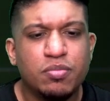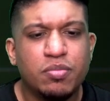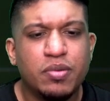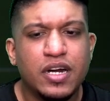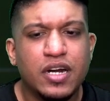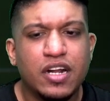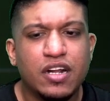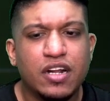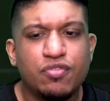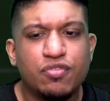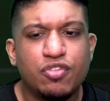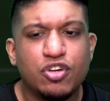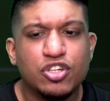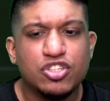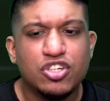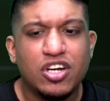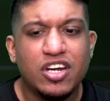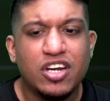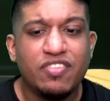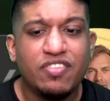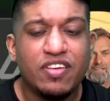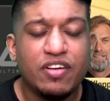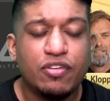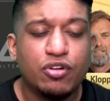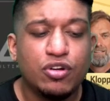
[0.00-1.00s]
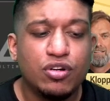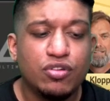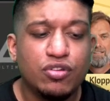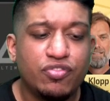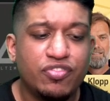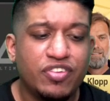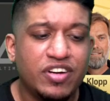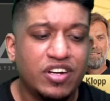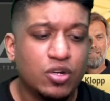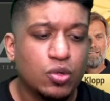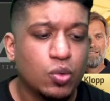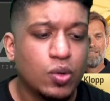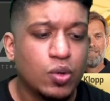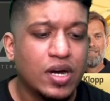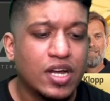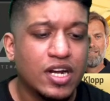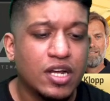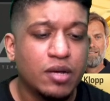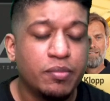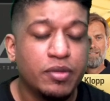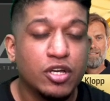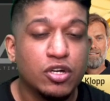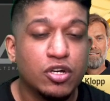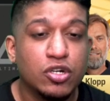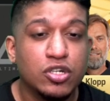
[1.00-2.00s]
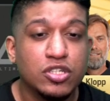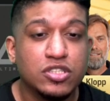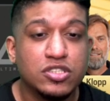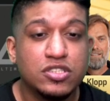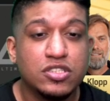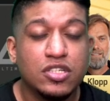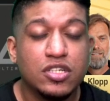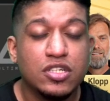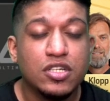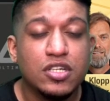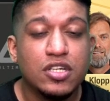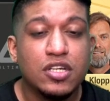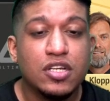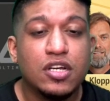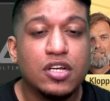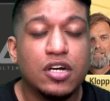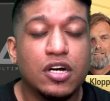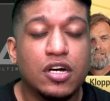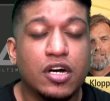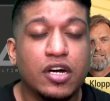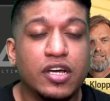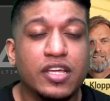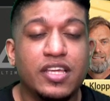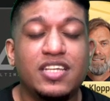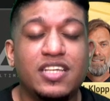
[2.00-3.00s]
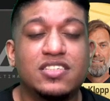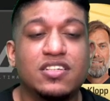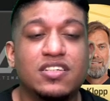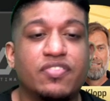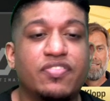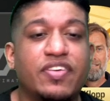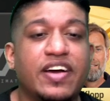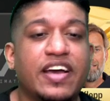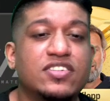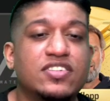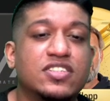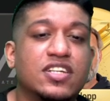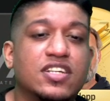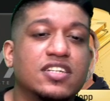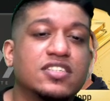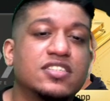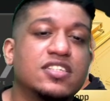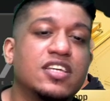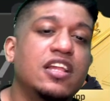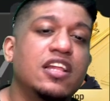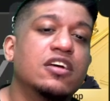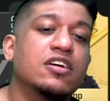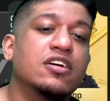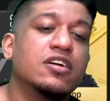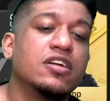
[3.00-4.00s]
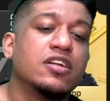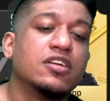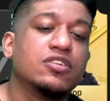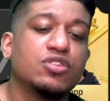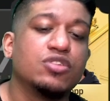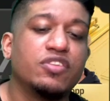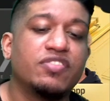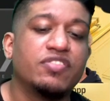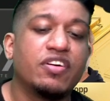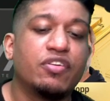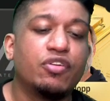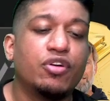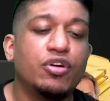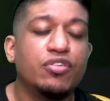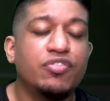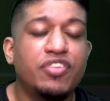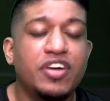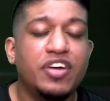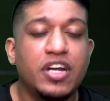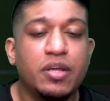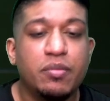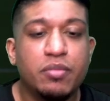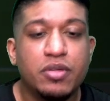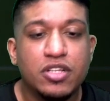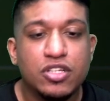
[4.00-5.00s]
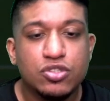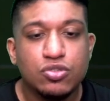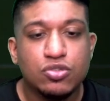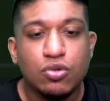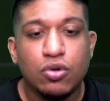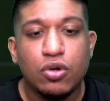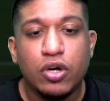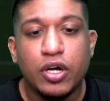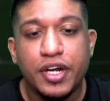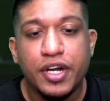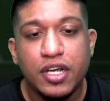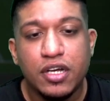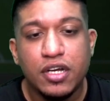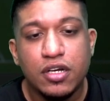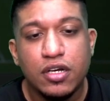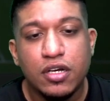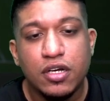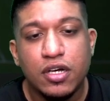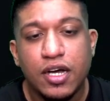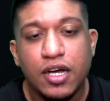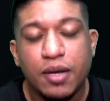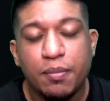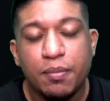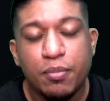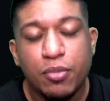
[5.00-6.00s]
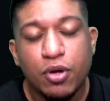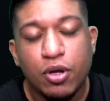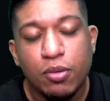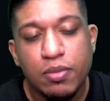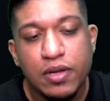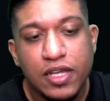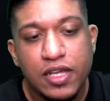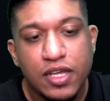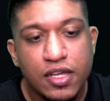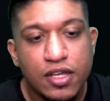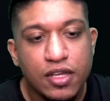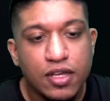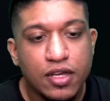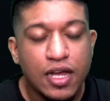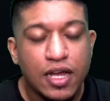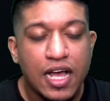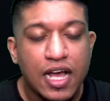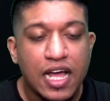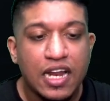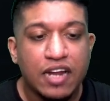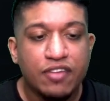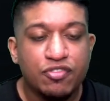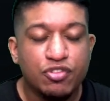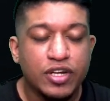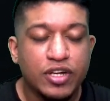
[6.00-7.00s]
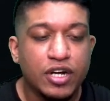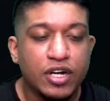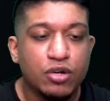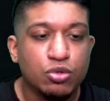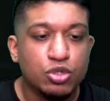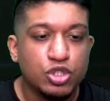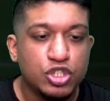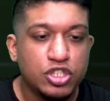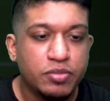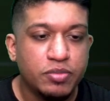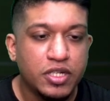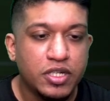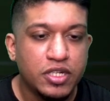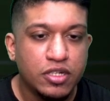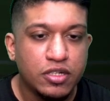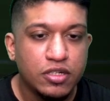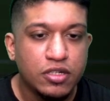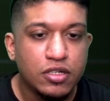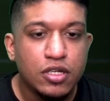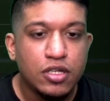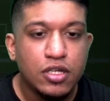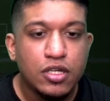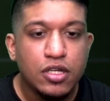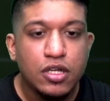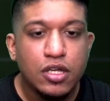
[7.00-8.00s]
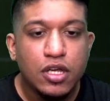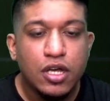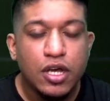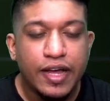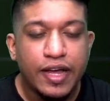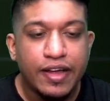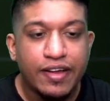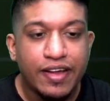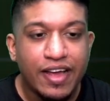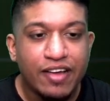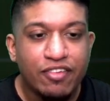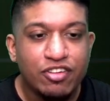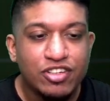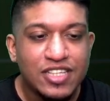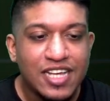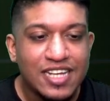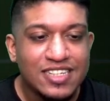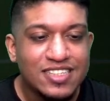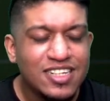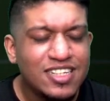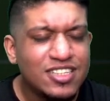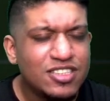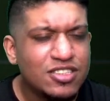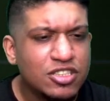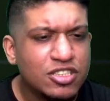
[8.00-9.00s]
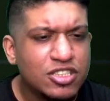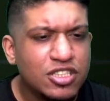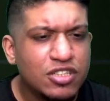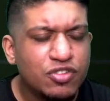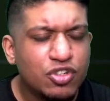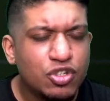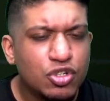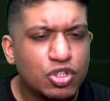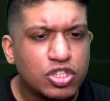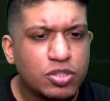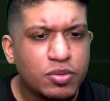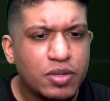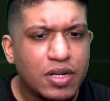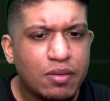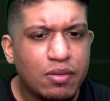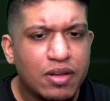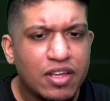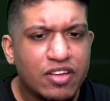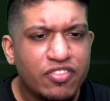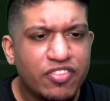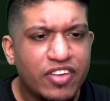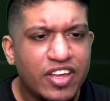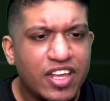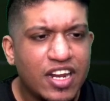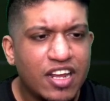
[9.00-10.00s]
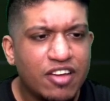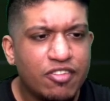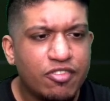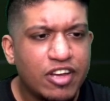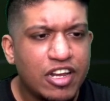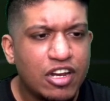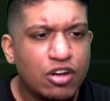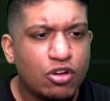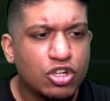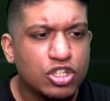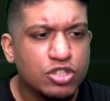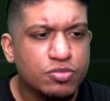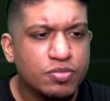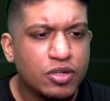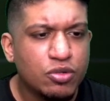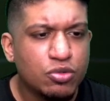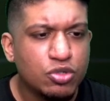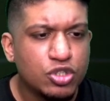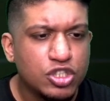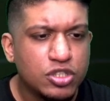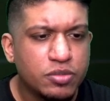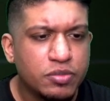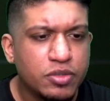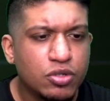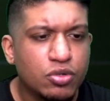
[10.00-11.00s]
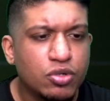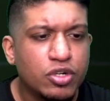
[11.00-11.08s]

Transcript: But unfortunately, if I want to fit Quara, because he's a 5-star skiller, so if I want to fit him in the squad, probably I'll have to get Osimhen in. I was actually searching for Osimhen. I'm like, where have I lost my Osimhen?